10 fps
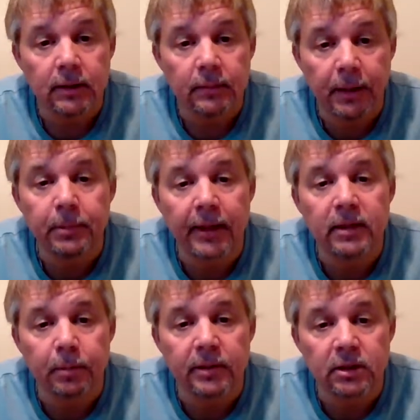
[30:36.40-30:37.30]
People hate
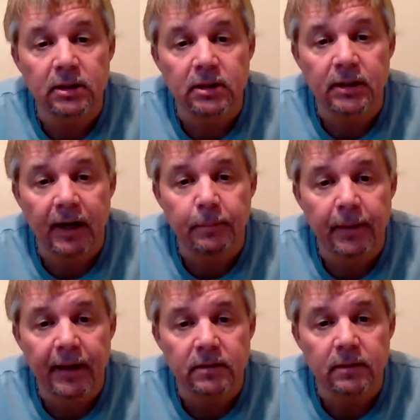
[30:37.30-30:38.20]
the police because of Todd
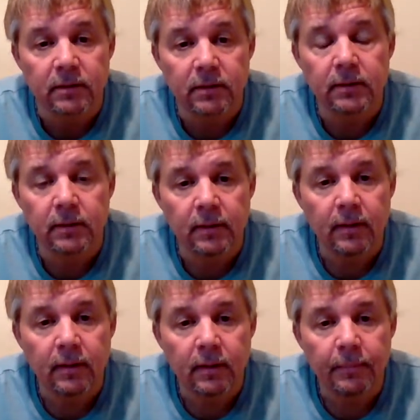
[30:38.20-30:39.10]
Baxter.
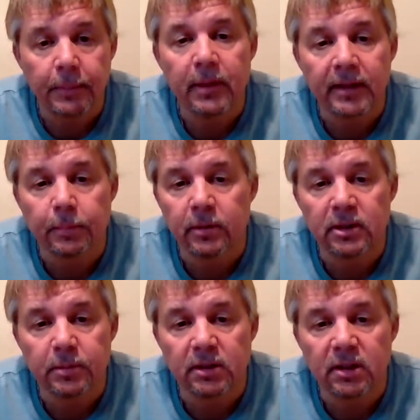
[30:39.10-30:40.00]
People hate the
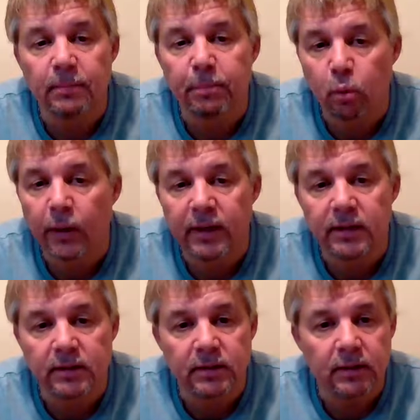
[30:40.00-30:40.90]
police because of the
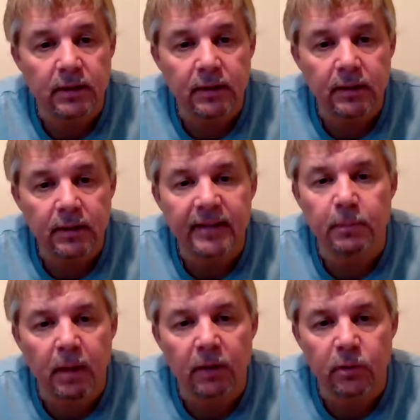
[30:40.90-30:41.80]
employees at the
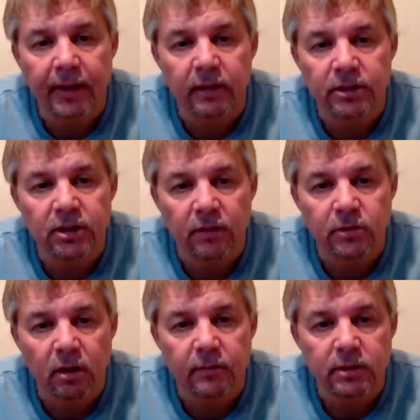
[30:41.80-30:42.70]
Monroe County
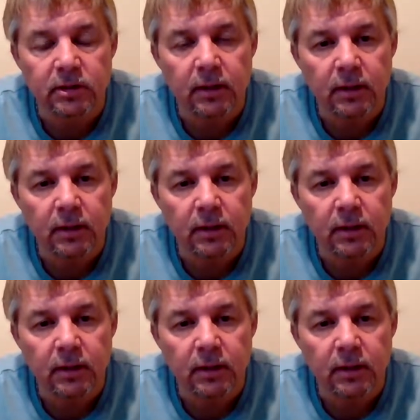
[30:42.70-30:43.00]
Sheriff's Office.